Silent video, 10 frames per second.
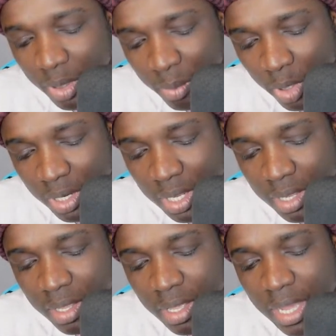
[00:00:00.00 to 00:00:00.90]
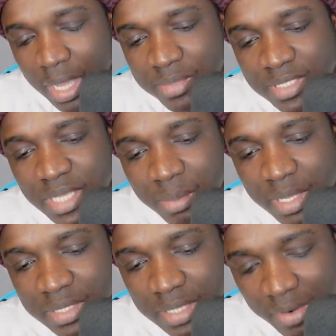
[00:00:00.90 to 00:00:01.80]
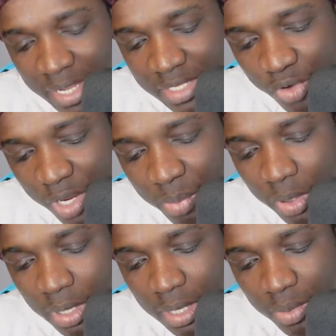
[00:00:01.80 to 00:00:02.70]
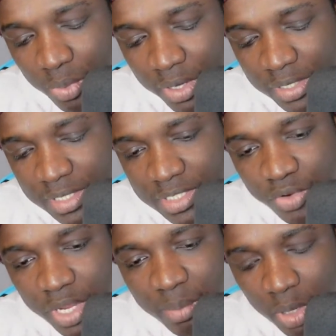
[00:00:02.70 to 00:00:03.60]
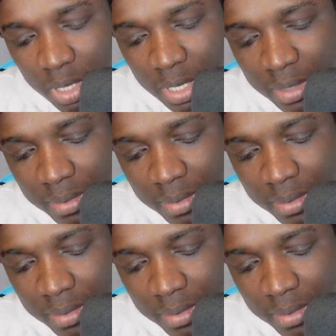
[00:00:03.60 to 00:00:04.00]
Butler statement. All right, Craig Butler, where it is, Craig Butler.